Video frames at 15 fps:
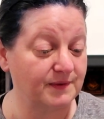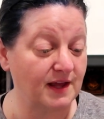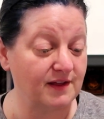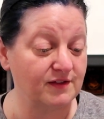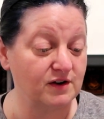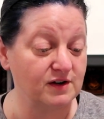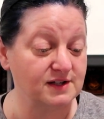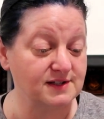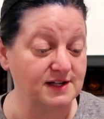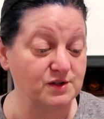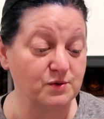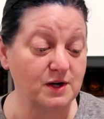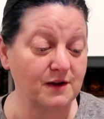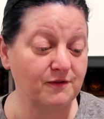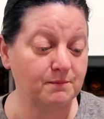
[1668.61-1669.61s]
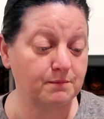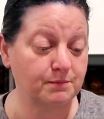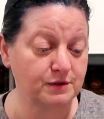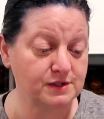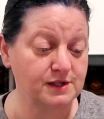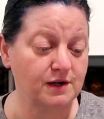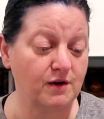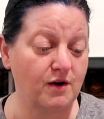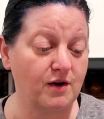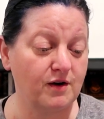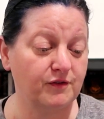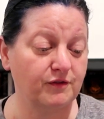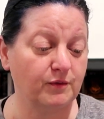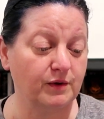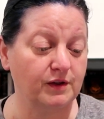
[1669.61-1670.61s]
and there is a 20%
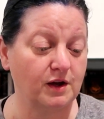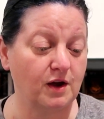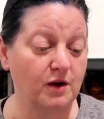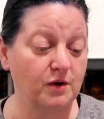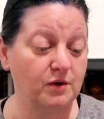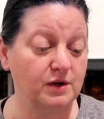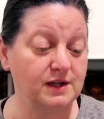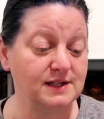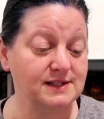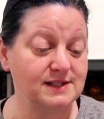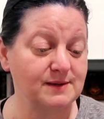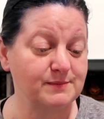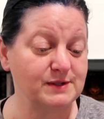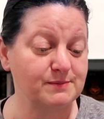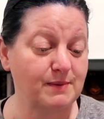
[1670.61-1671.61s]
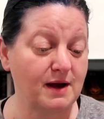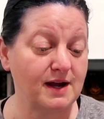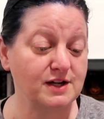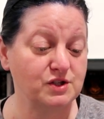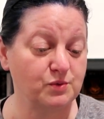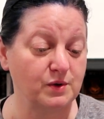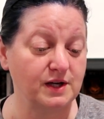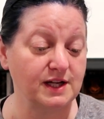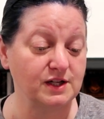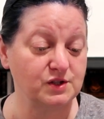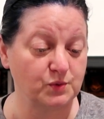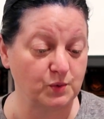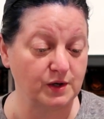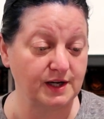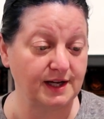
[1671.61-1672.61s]
off with code
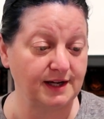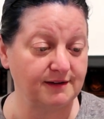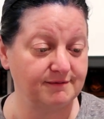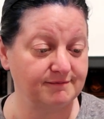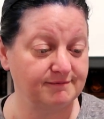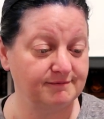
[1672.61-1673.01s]
SIPSBY2020.